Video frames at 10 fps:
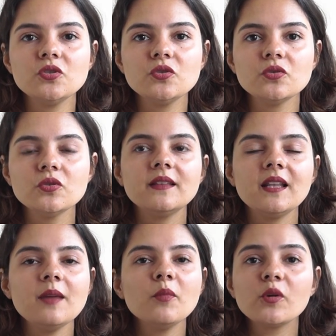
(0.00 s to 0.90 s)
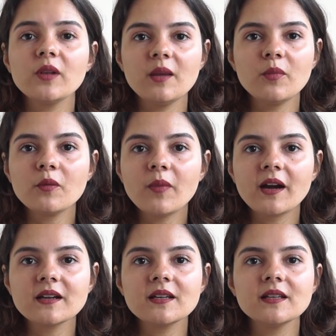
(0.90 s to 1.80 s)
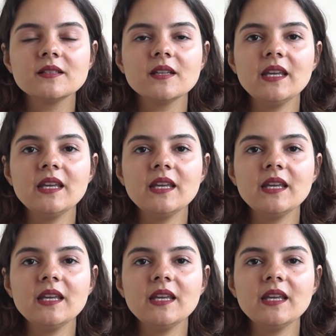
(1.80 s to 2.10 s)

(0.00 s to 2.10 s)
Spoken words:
to the labor market,